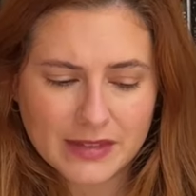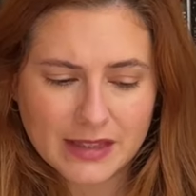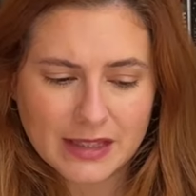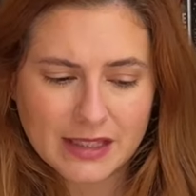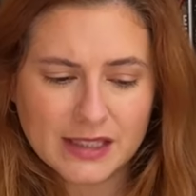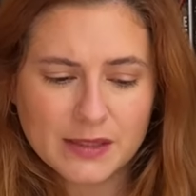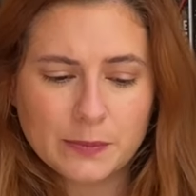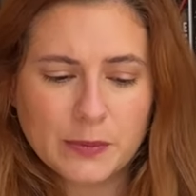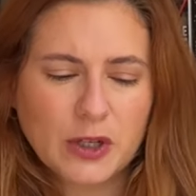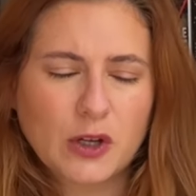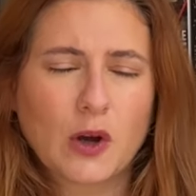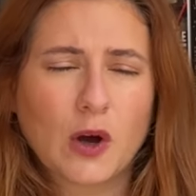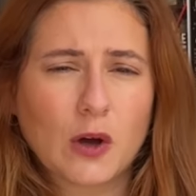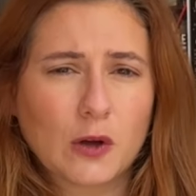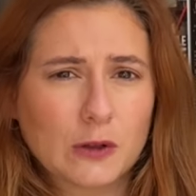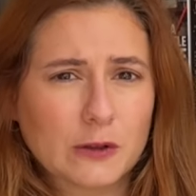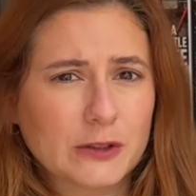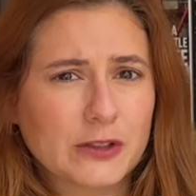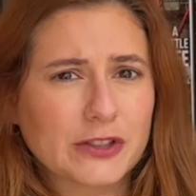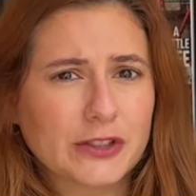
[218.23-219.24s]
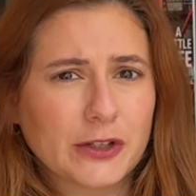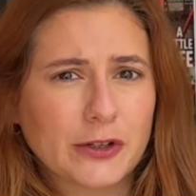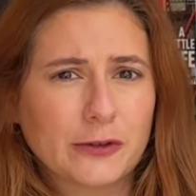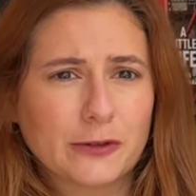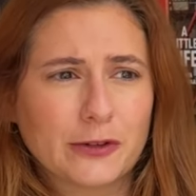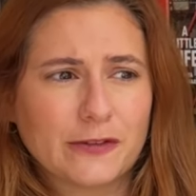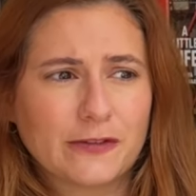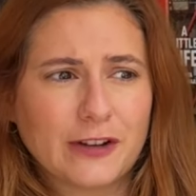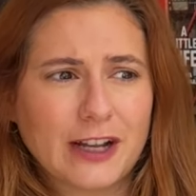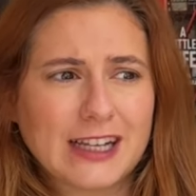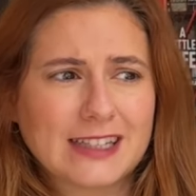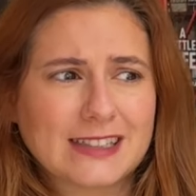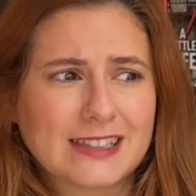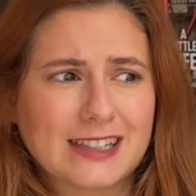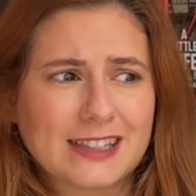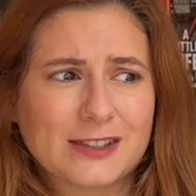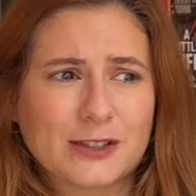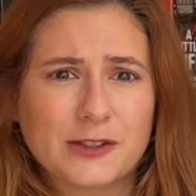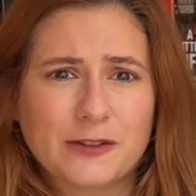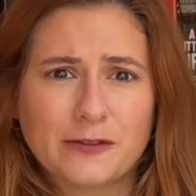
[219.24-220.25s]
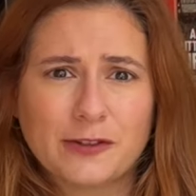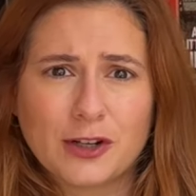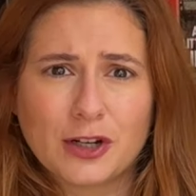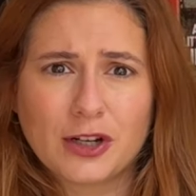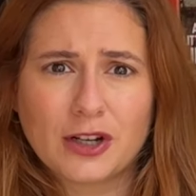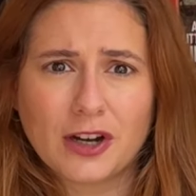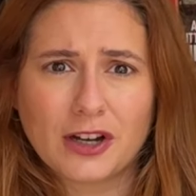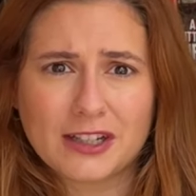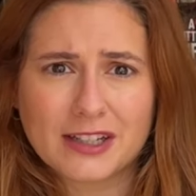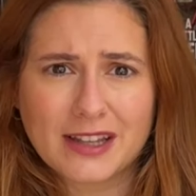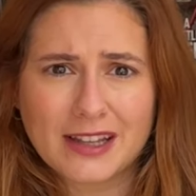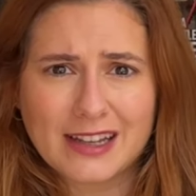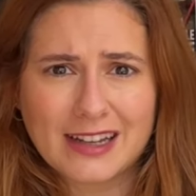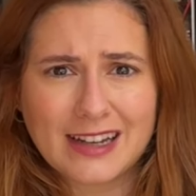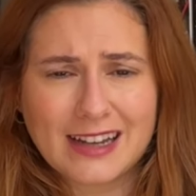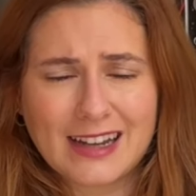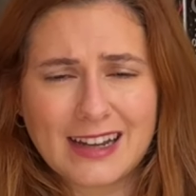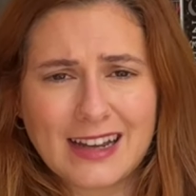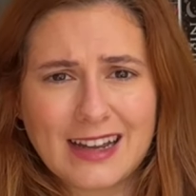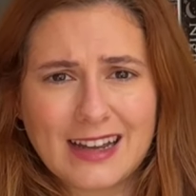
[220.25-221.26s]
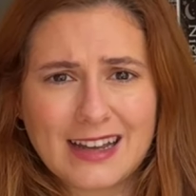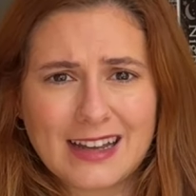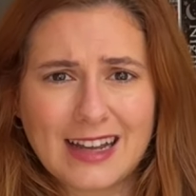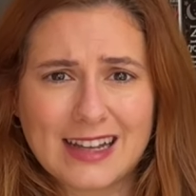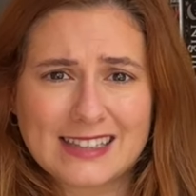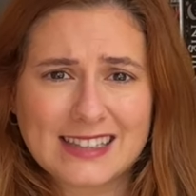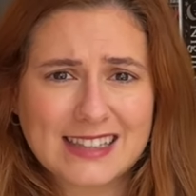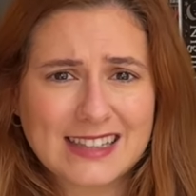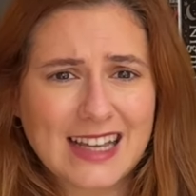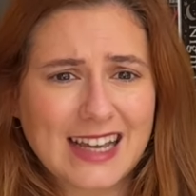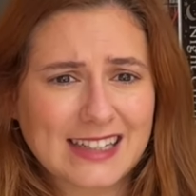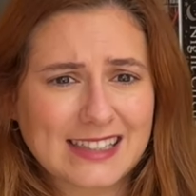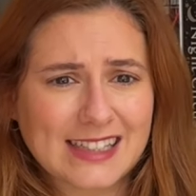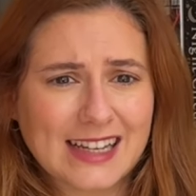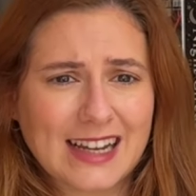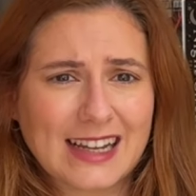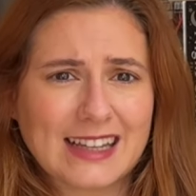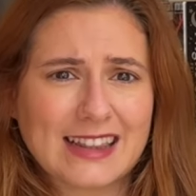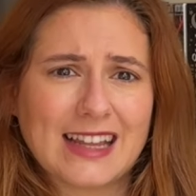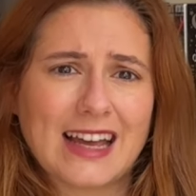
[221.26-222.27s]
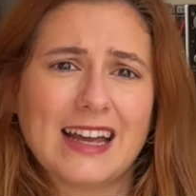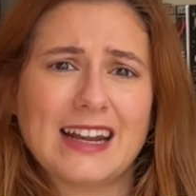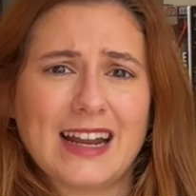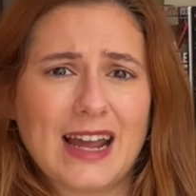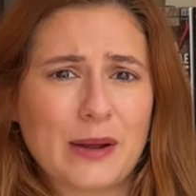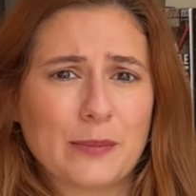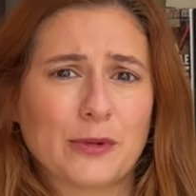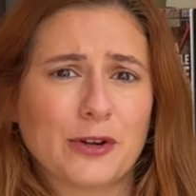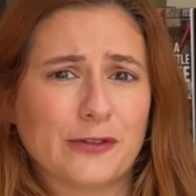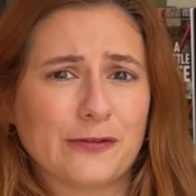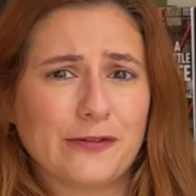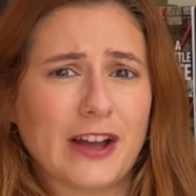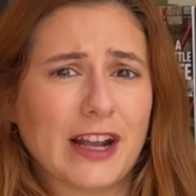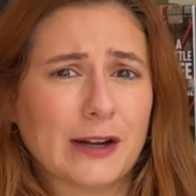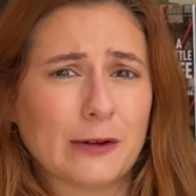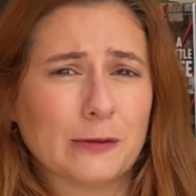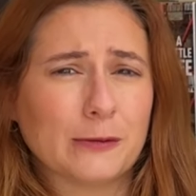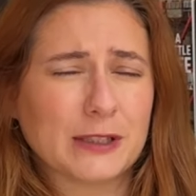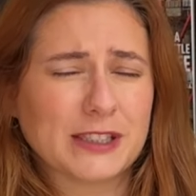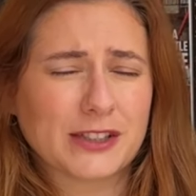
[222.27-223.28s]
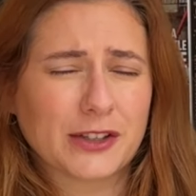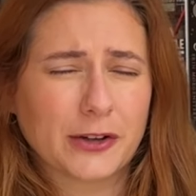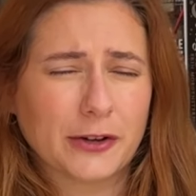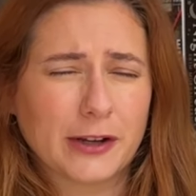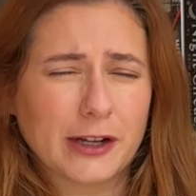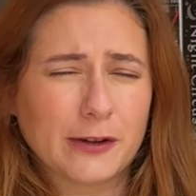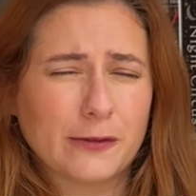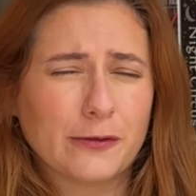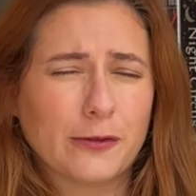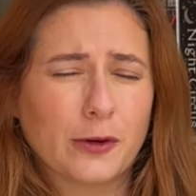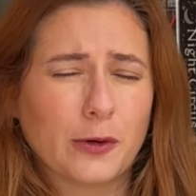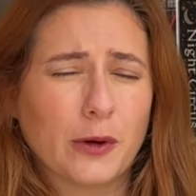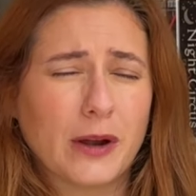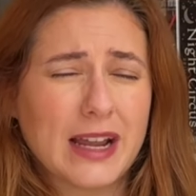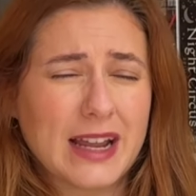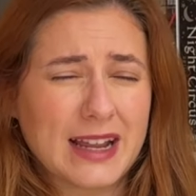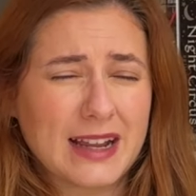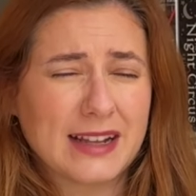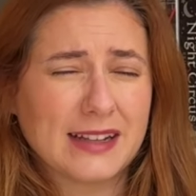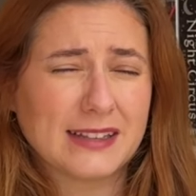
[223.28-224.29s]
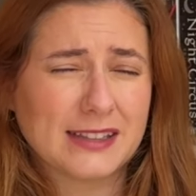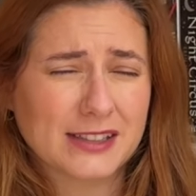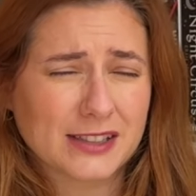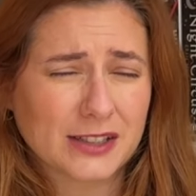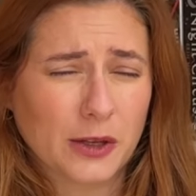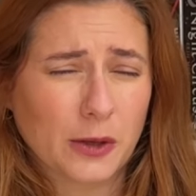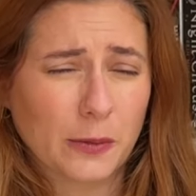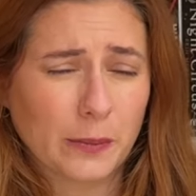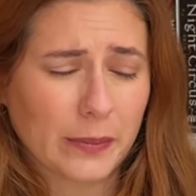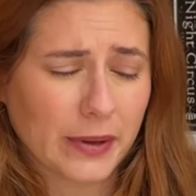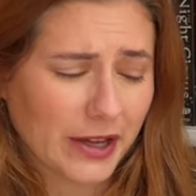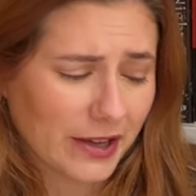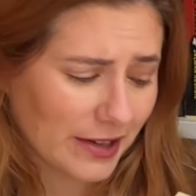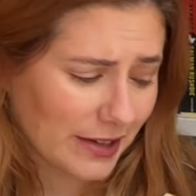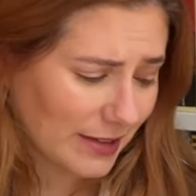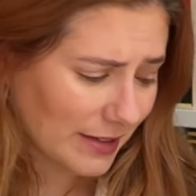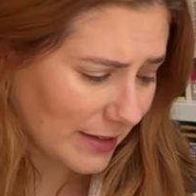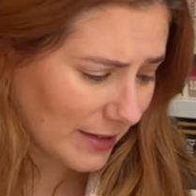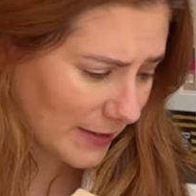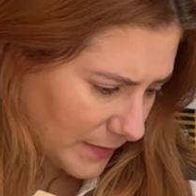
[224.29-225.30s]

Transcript: This book also reflects that sort of gothic aesthetic that Emerald Fennell was going for in Saltburn.